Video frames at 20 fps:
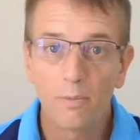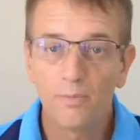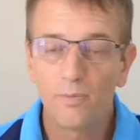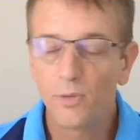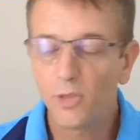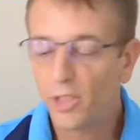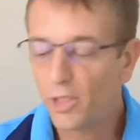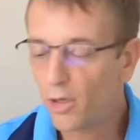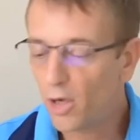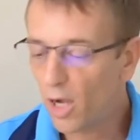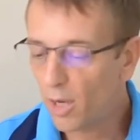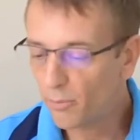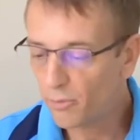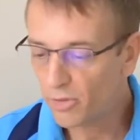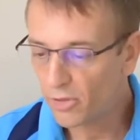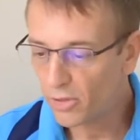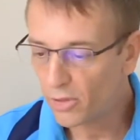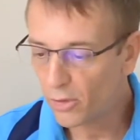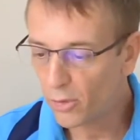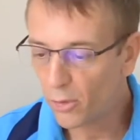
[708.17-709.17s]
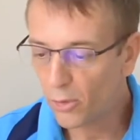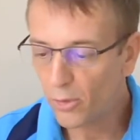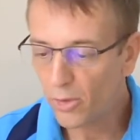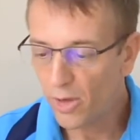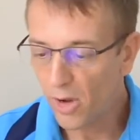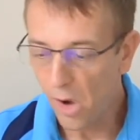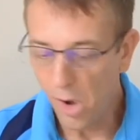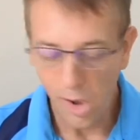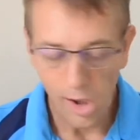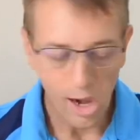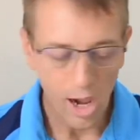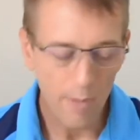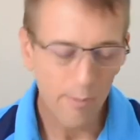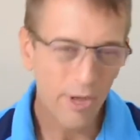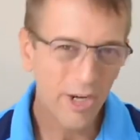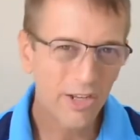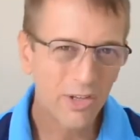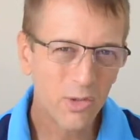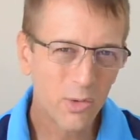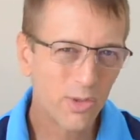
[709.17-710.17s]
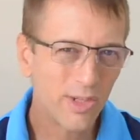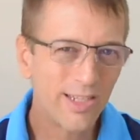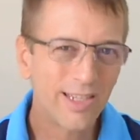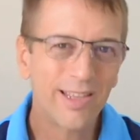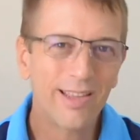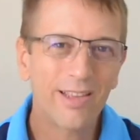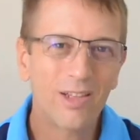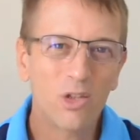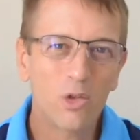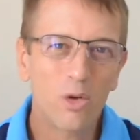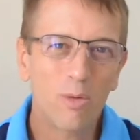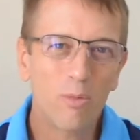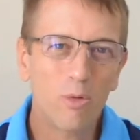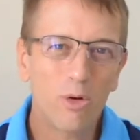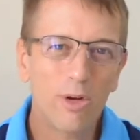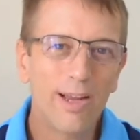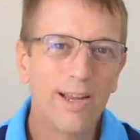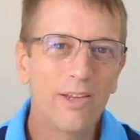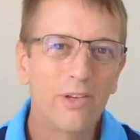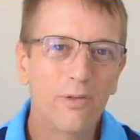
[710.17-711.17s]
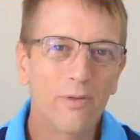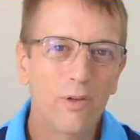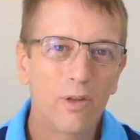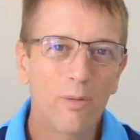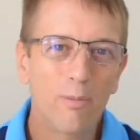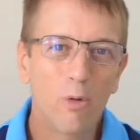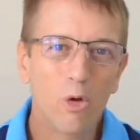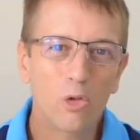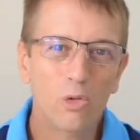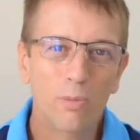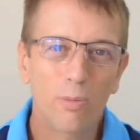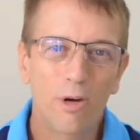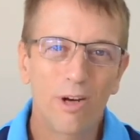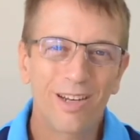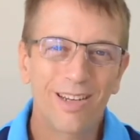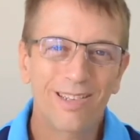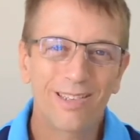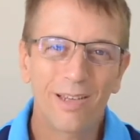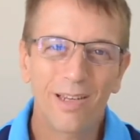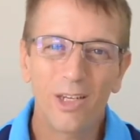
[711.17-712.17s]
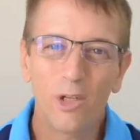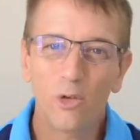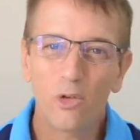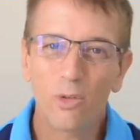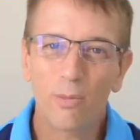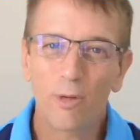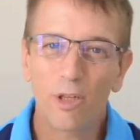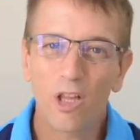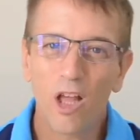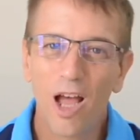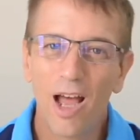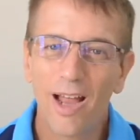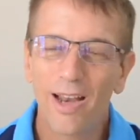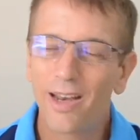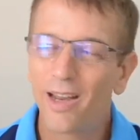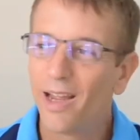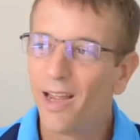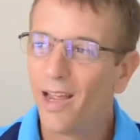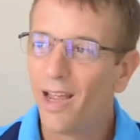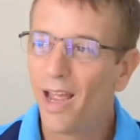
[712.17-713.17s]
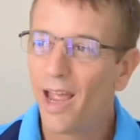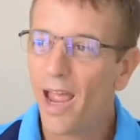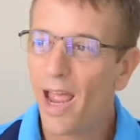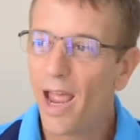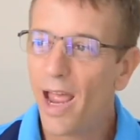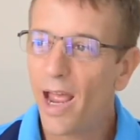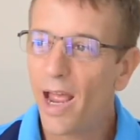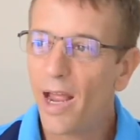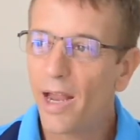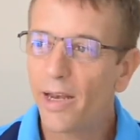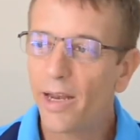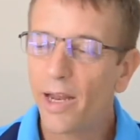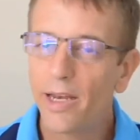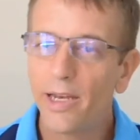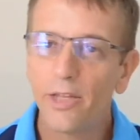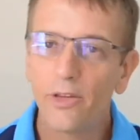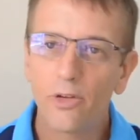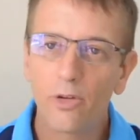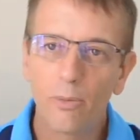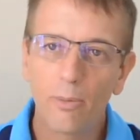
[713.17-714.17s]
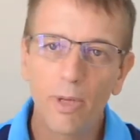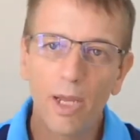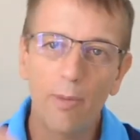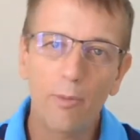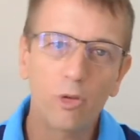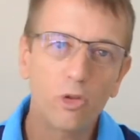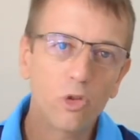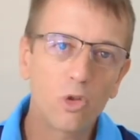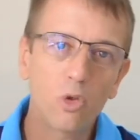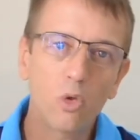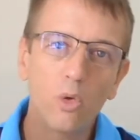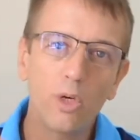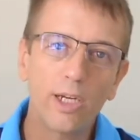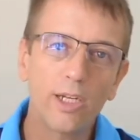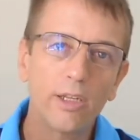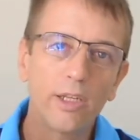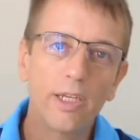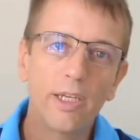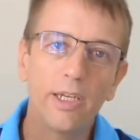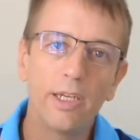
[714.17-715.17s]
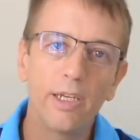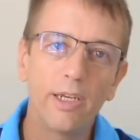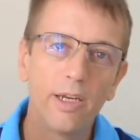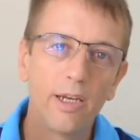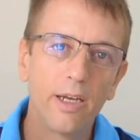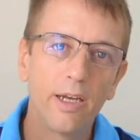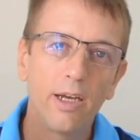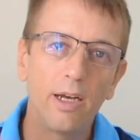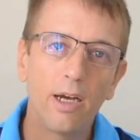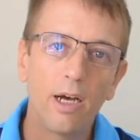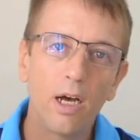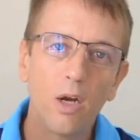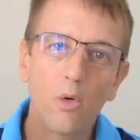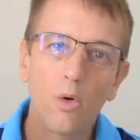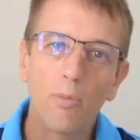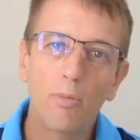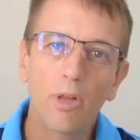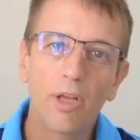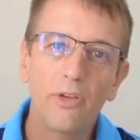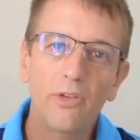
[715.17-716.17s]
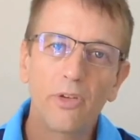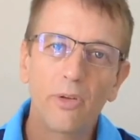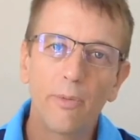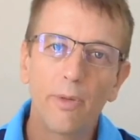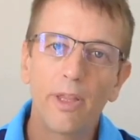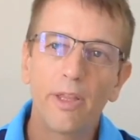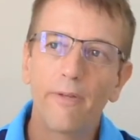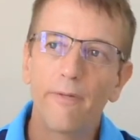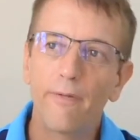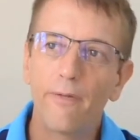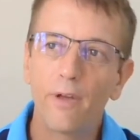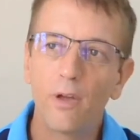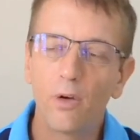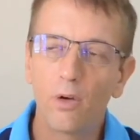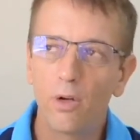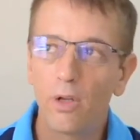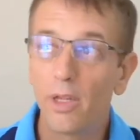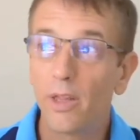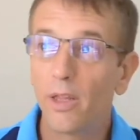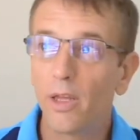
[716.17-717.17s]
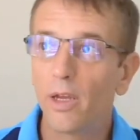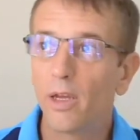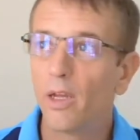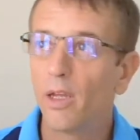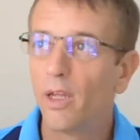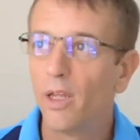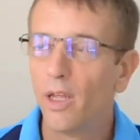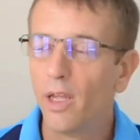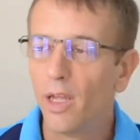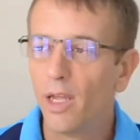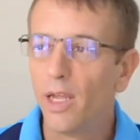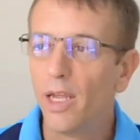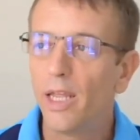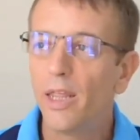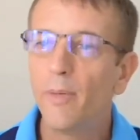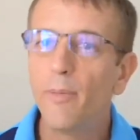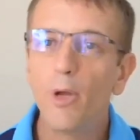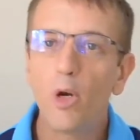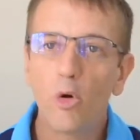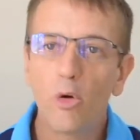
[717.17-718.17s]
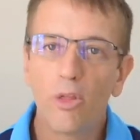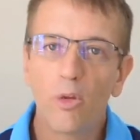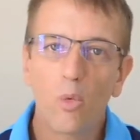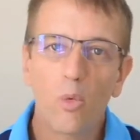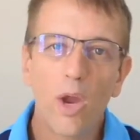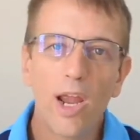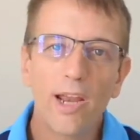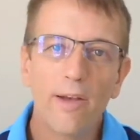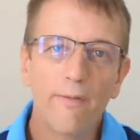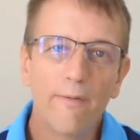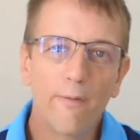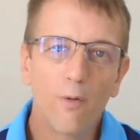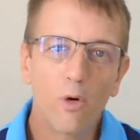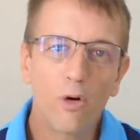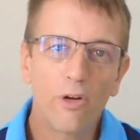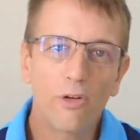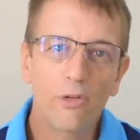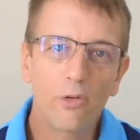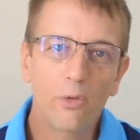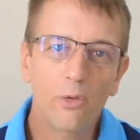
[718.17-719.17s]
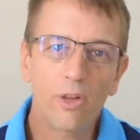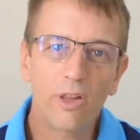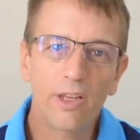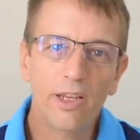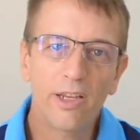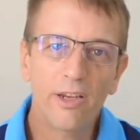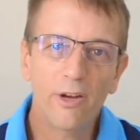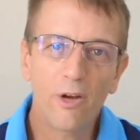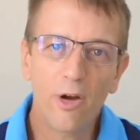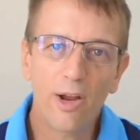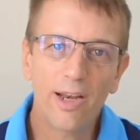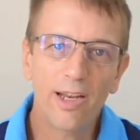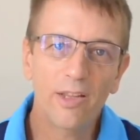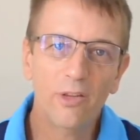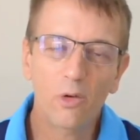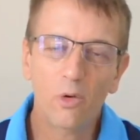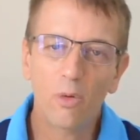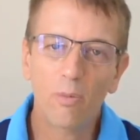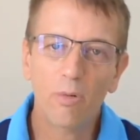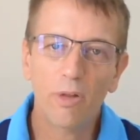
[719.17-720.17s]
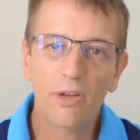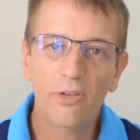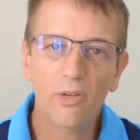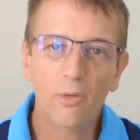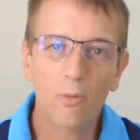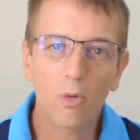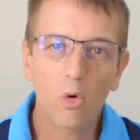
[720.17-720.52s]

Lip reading: you know, up to you. I'm going to switch to the AAAs for the most part because I use them a lot, and I need to be able to quickly replace them in the field, in the middle of the rainforest. Really, you know, I need to replace them